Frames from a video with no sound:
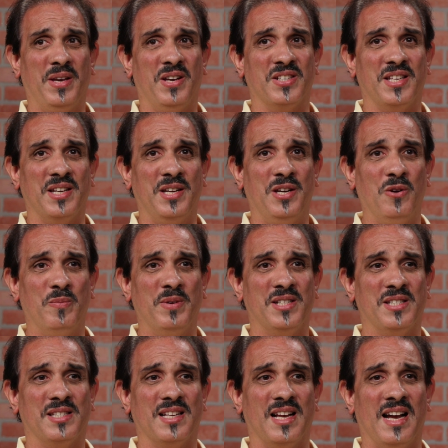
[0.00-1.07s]
because in
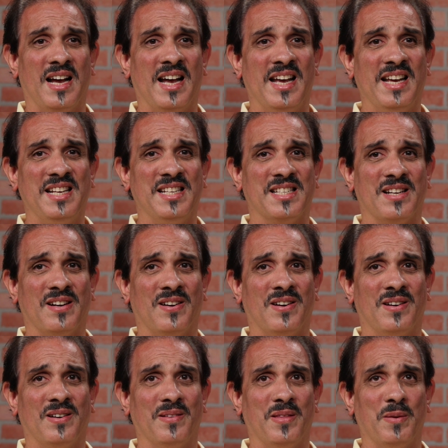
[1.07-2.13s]
humans, eyes
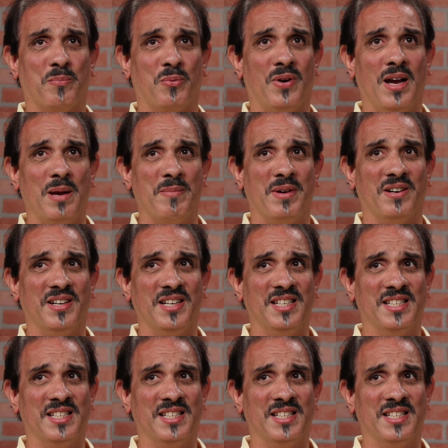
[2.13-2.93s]
are the primary